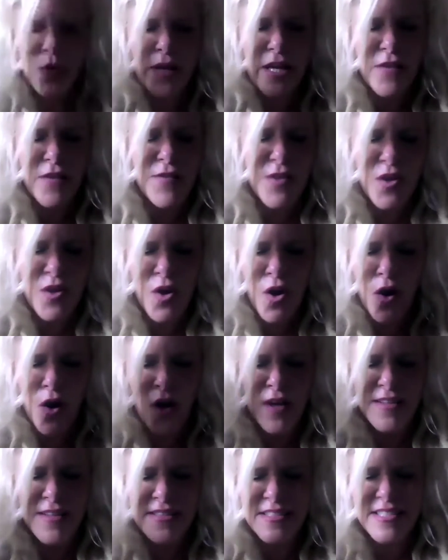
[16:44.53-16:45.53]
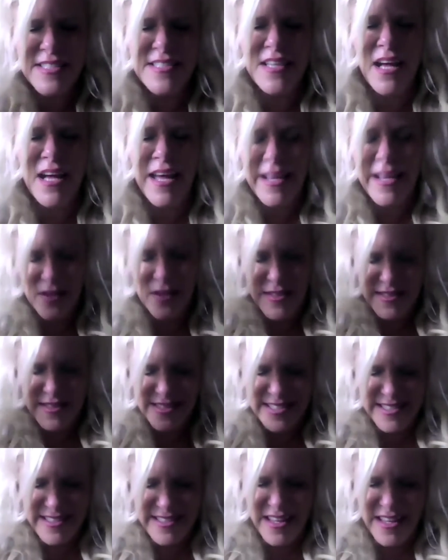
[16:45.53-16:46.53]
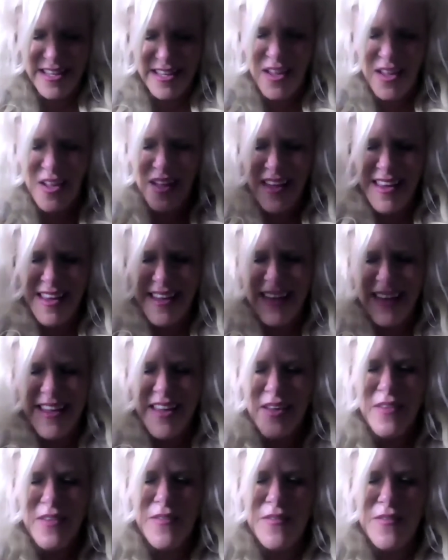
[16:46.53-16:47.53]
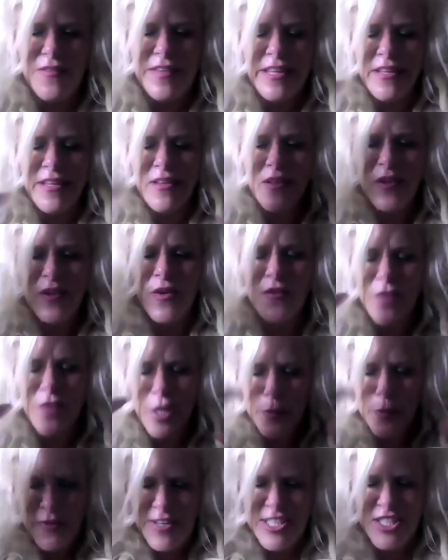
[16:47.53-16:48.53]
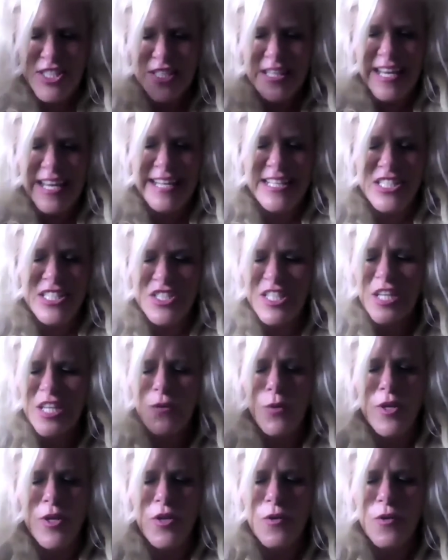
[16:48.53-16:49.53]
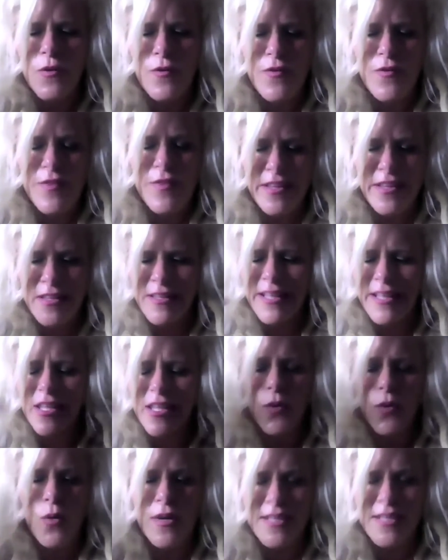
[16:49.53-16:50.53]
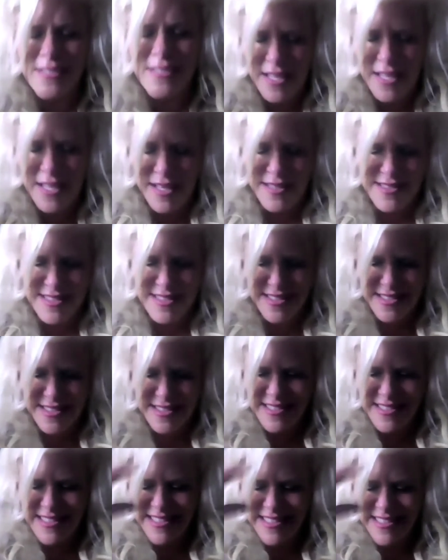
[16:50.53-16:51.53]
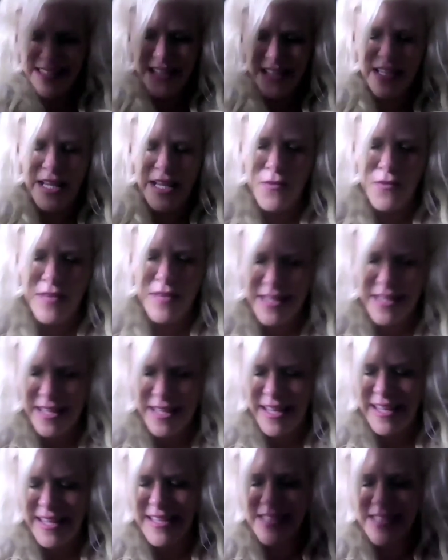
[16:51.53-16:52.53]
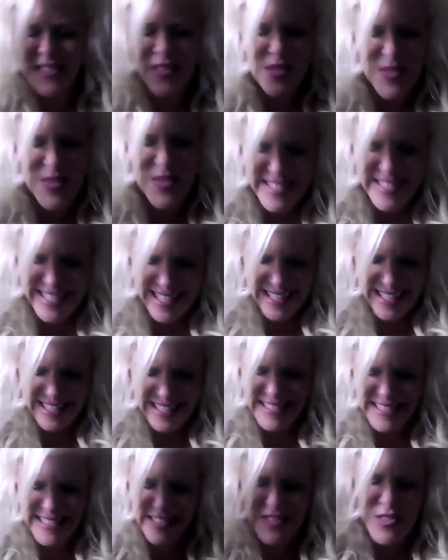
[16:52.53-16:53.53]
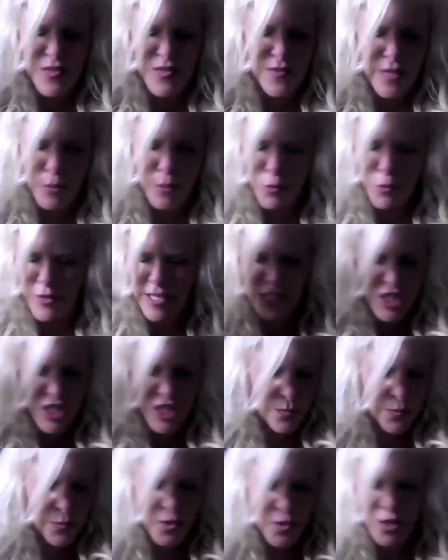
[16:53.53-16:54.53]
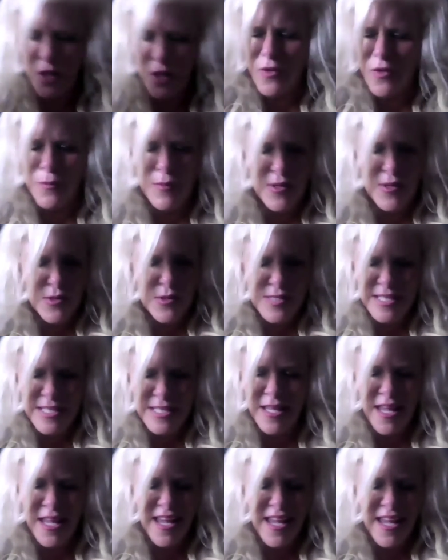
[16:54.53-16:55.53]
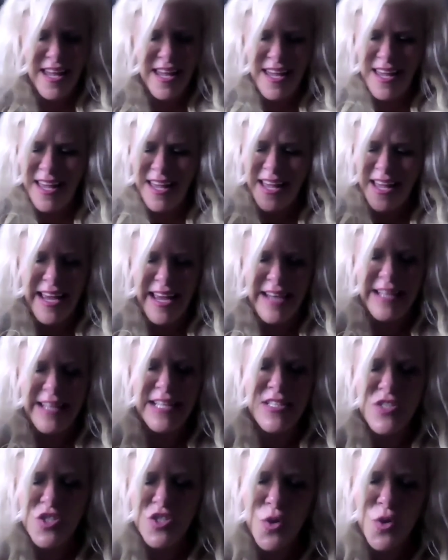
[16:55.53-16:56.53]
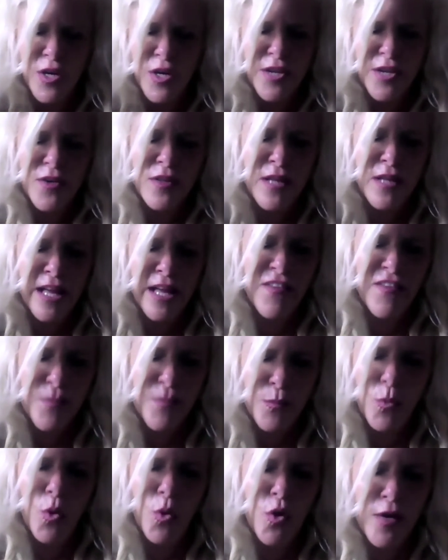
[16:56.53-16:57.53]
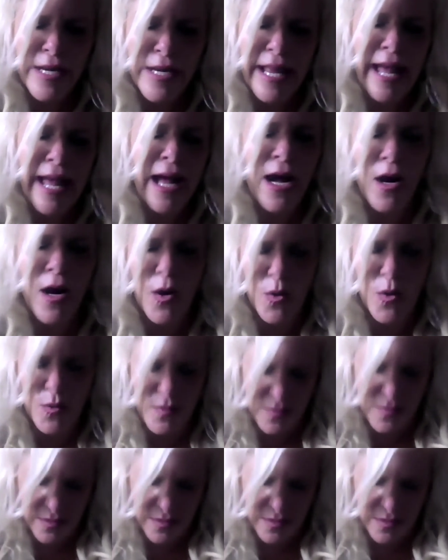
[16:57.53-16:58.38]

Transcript: if your heart desires, feel your vibrational energy where you feel like you want to dance. That every day is a new dance, a new vibration. Put on the music and enjoy your life more now.